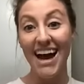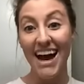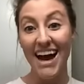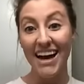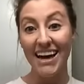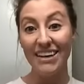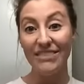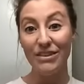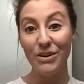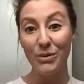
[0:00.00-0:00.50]

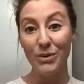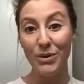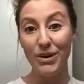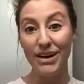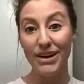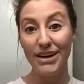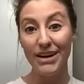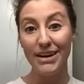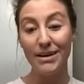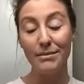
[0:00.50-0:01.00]
Hi
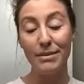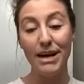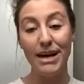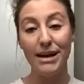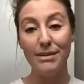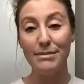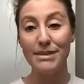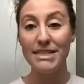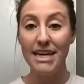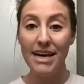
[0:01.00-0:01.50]
everyone, my
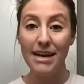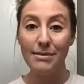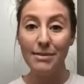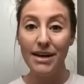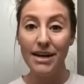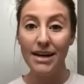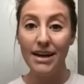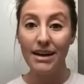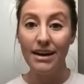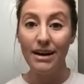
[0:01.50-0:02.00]
name is
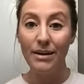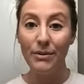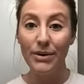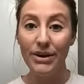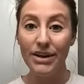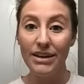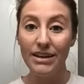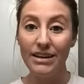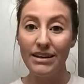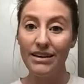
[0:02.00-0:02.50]
Amy and I
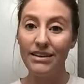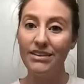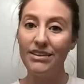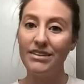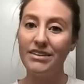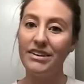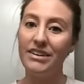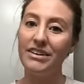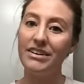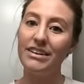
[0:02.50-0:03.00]
wanted to get on
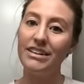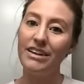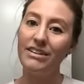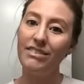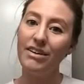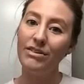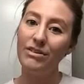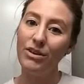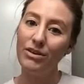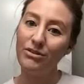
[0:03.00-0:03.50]
here and leave
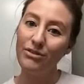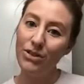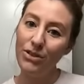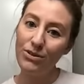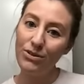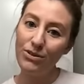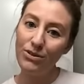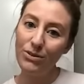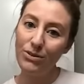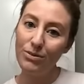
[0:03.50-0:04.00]
a
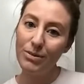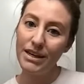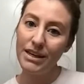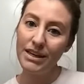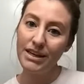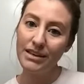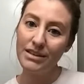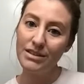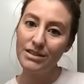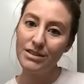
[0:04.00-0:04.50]
review
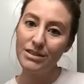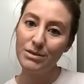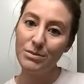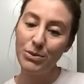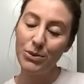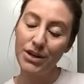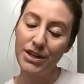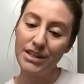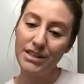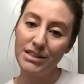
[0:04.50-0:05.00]
because
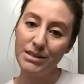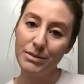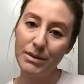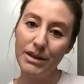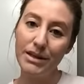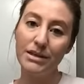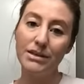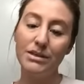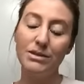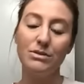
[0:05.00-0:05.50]
Sporting
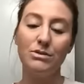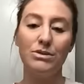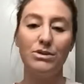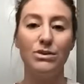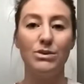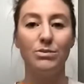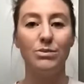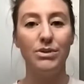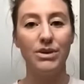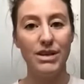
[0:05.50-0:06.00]
Smiles was
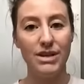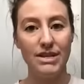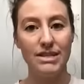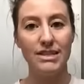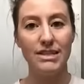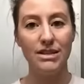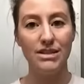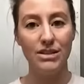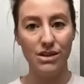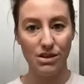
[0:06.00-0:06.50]
super
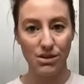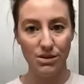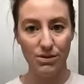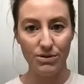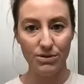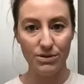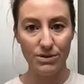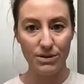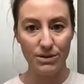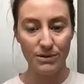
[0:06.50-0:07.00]
easy to
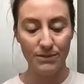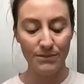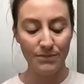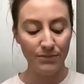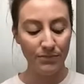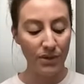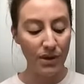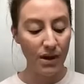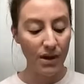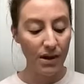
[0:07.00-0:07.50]
use.
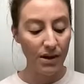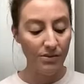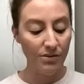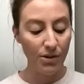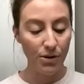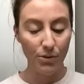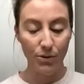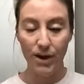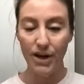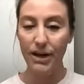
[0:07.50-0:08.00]
If
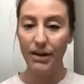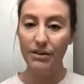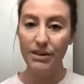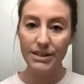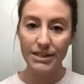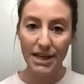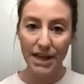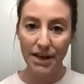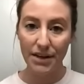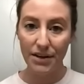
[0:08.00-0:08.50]
you're wanting a
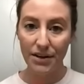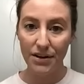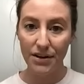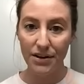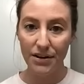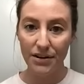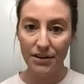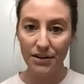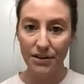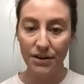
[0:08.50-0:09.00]

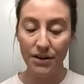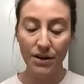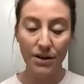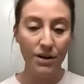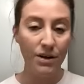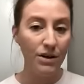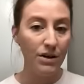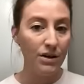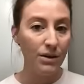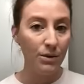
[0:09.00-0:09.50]
retainer
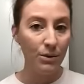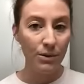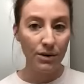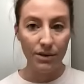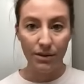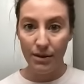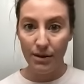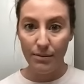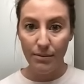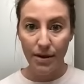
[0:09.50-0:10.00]

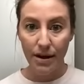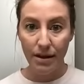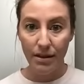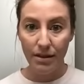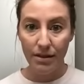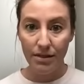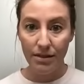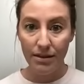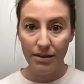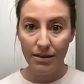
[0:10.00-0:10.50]
within a
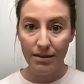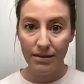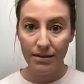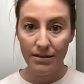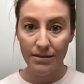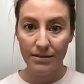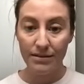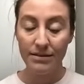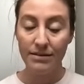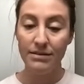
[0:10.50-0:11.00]
month,
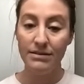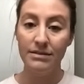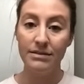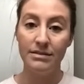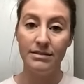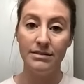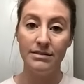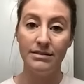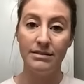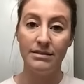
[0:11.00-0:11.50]

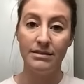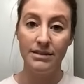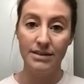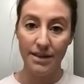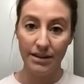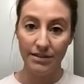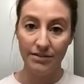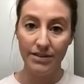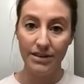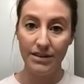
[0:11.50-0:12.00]

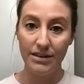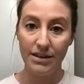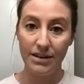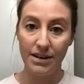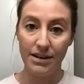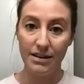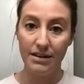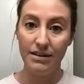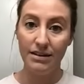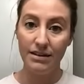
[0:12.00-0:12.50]

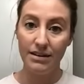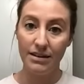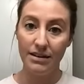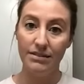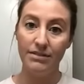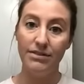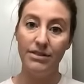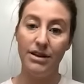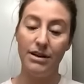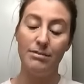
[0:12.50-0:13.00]
definitely
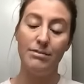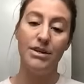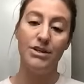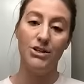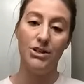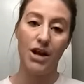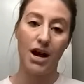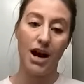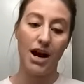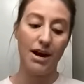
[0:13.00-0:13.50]
give them a
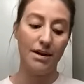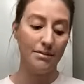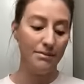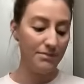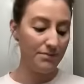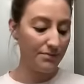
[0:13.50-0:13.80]
try.